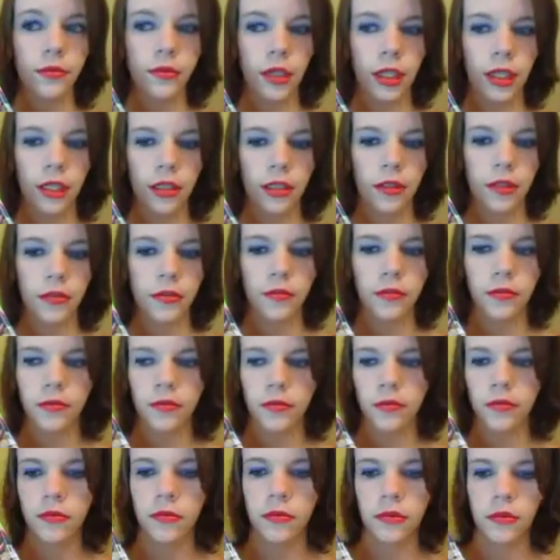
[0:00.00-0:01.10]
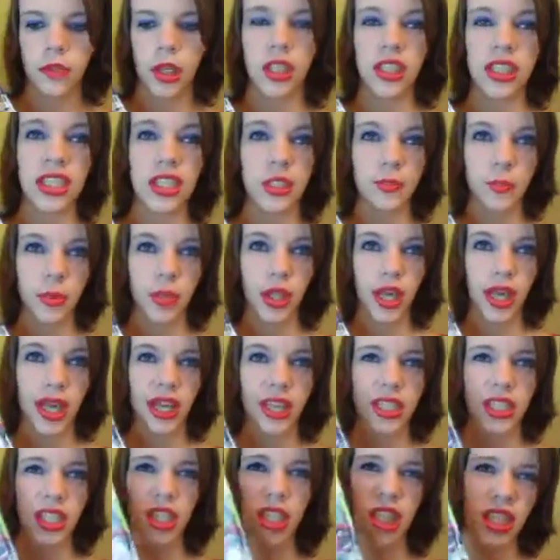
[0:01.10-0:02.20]
like on display
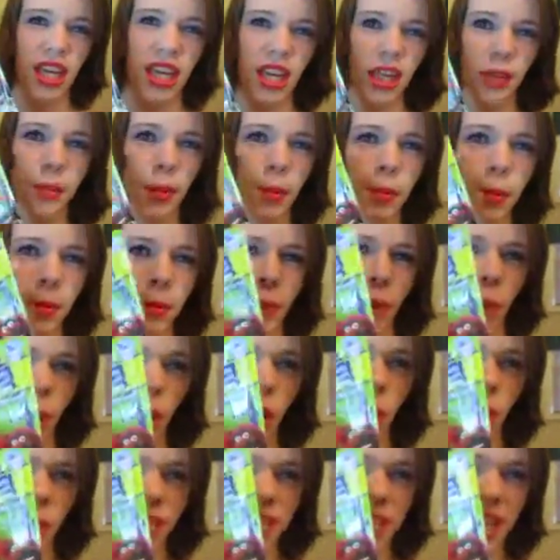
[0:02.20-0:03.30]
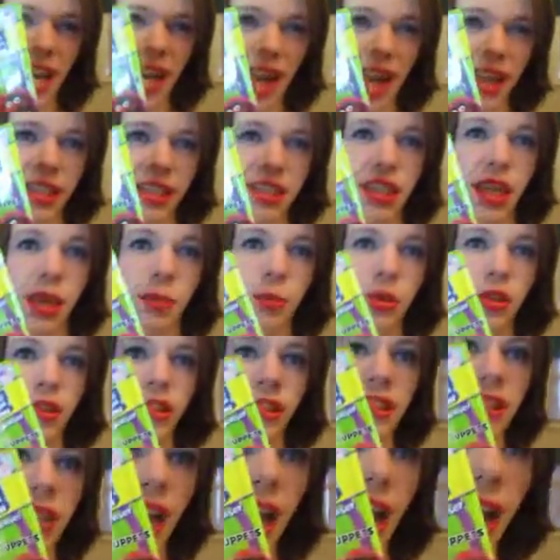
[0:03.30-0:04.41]
is I just hang them up on my wall with tacks. I put
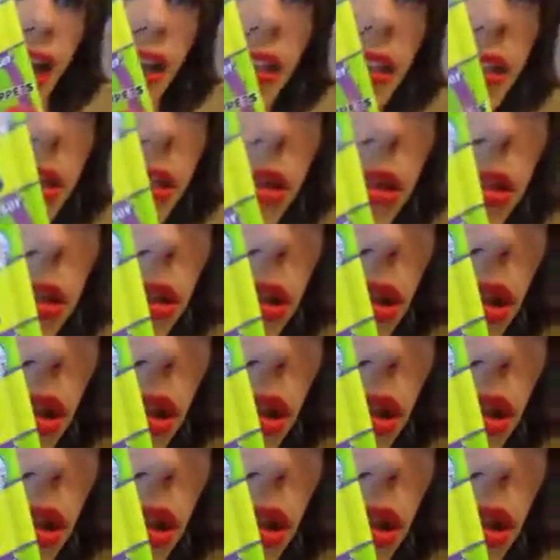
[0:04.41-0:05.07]
the tacks